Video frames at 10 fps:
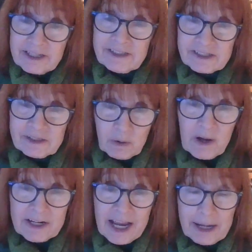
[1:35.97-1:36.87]
this is
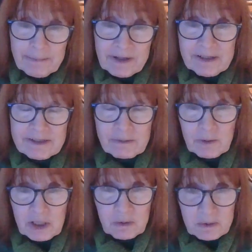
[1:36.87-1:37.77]
what happens
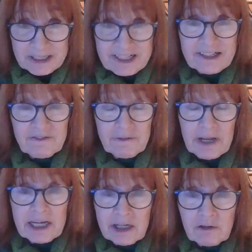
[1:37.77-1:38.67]
when you live
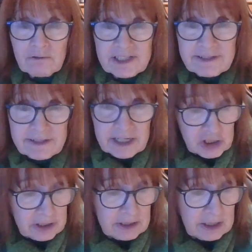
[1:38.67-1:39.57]
in a
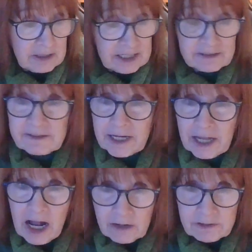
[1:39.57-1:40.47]
recession, and they say our